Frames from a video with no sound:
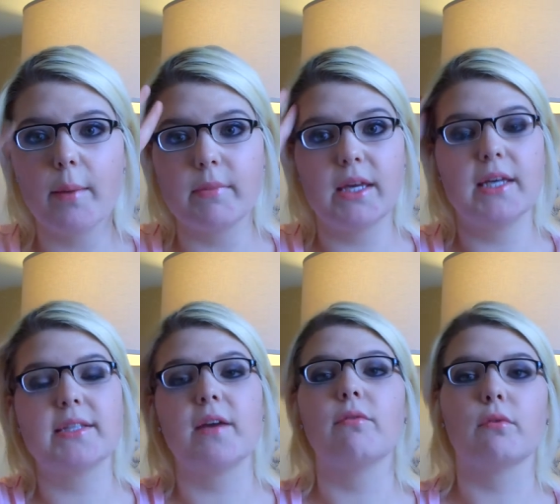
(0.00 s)
because
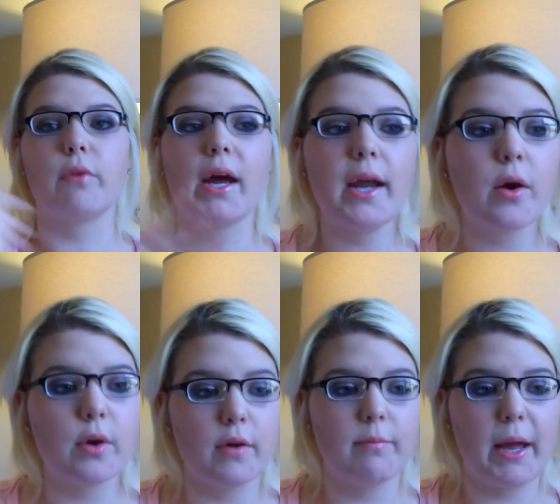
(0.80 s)
I've run
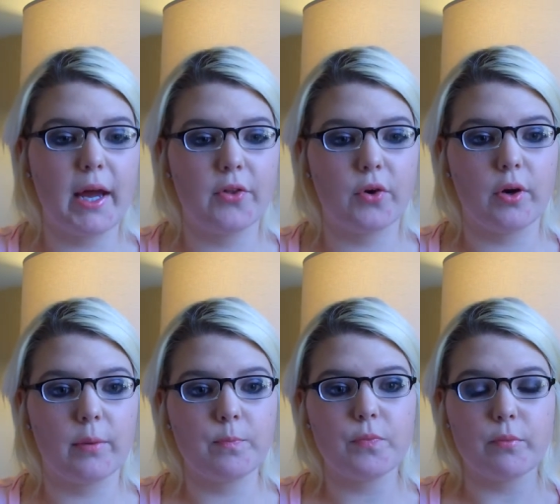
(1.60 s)
out of my other
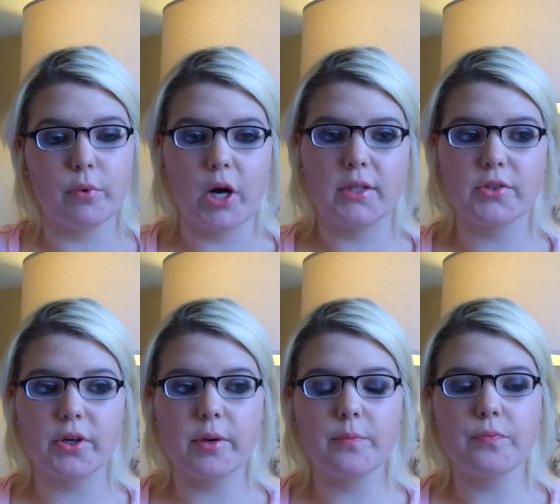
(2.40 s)

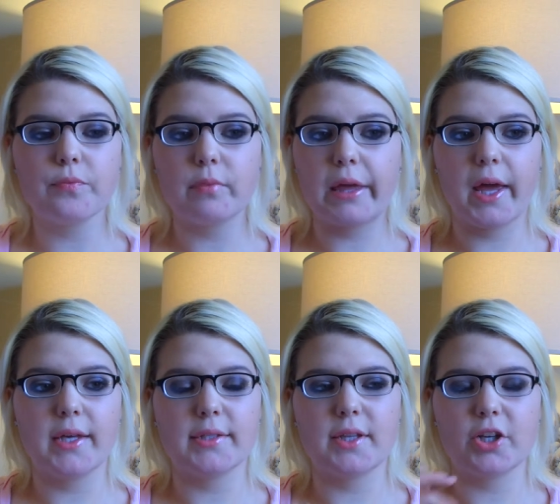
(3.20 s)
bronzer
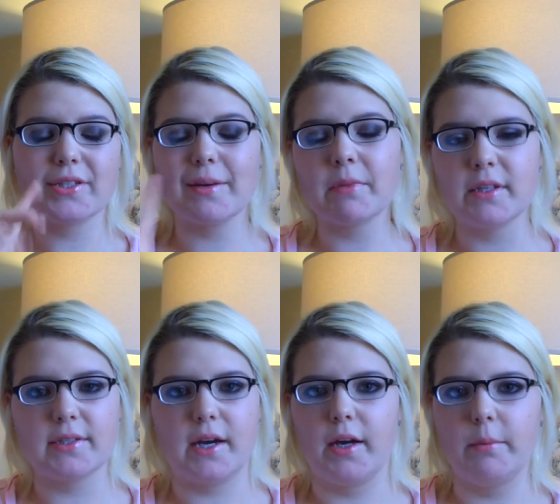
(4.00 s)
because there's some in the
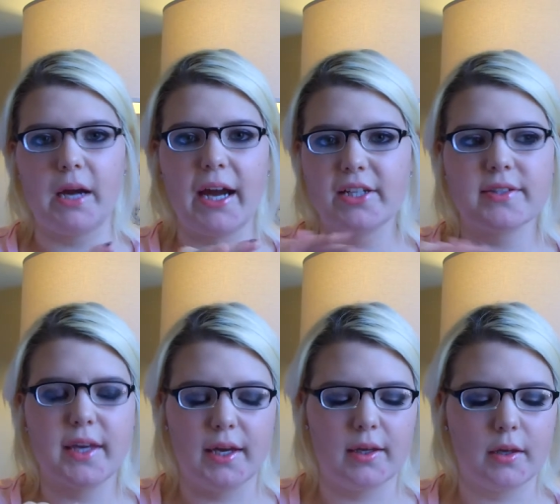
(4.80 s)
side, but I just
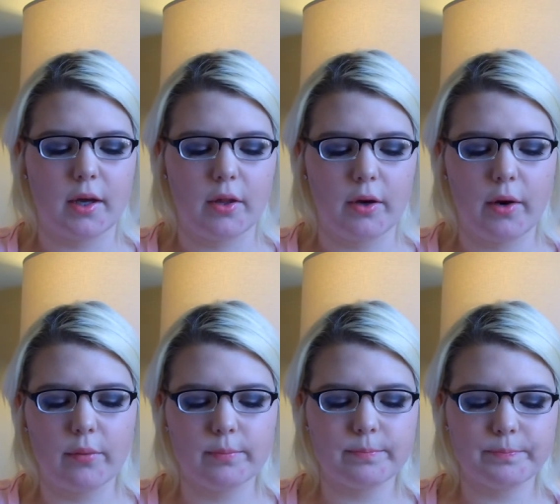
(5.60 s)
can't get color out.
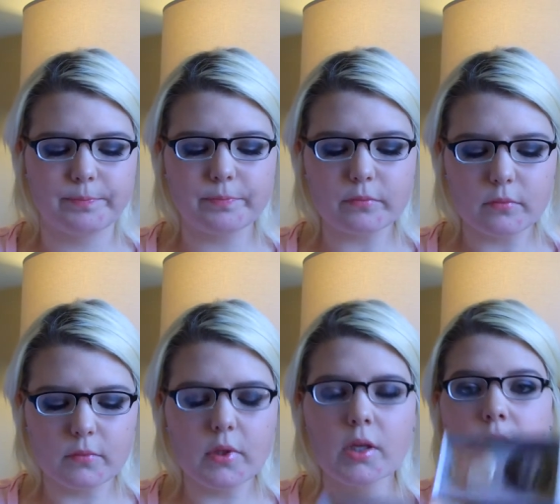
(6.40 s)

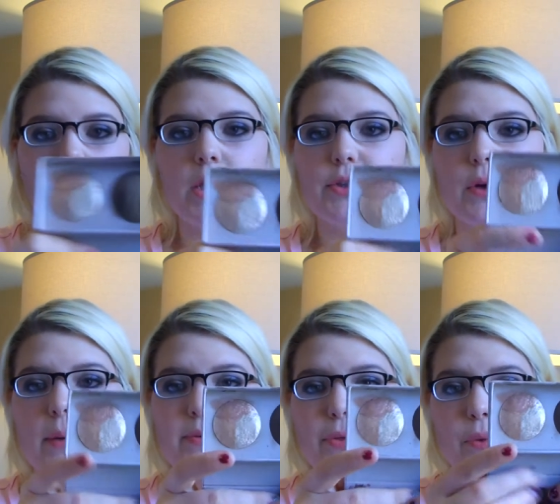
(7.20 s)
So it
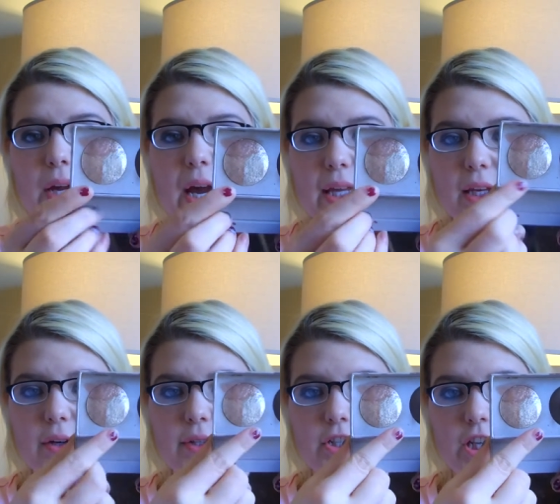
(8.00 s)
comes with three
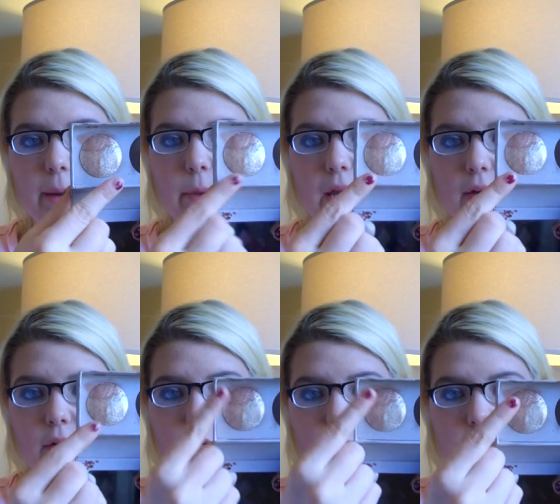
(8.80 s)
highlighters, a champagne, a
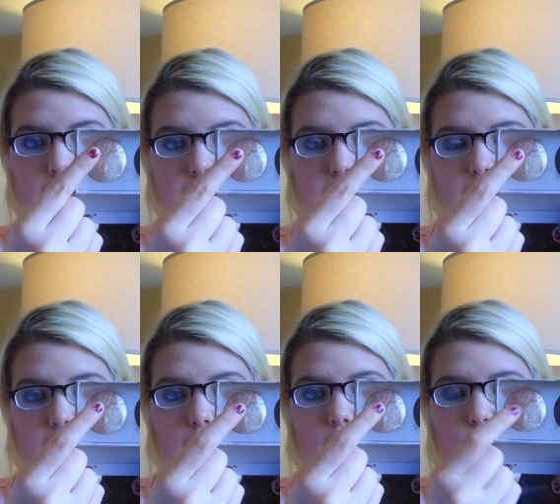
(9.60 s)
gold, and
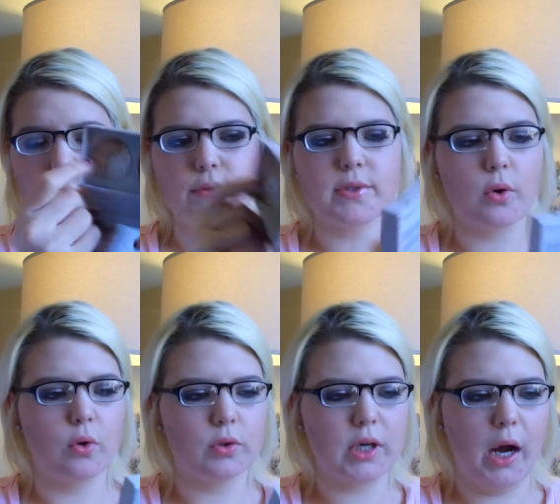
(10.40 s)
a rose
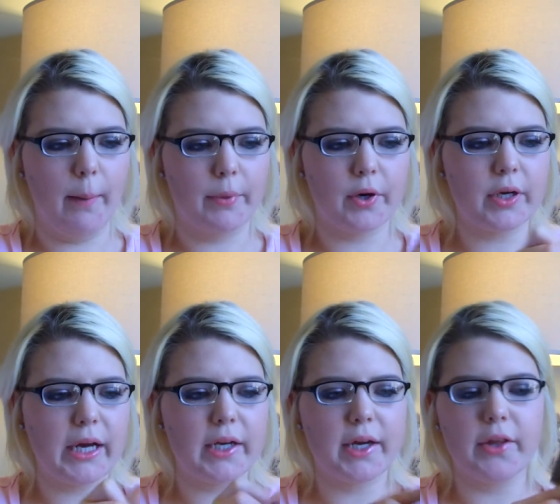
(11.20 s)
gold copper
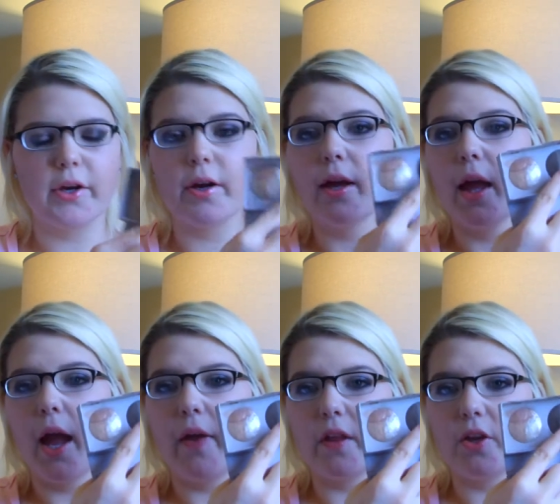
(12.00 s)
kind of color.
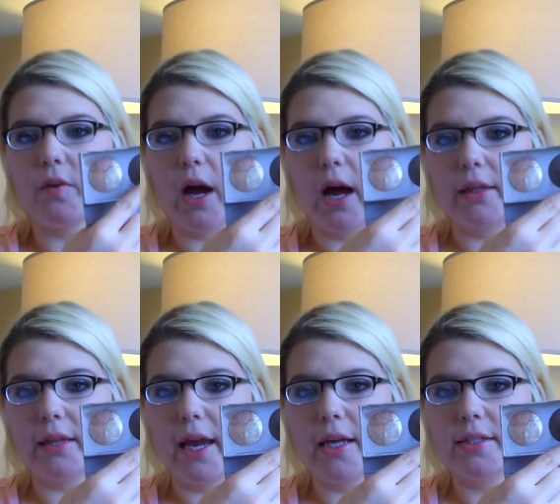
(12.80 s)
And then you've got a
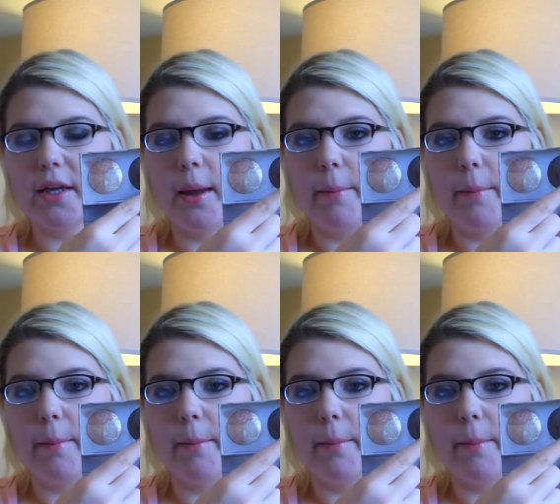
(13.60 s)
light,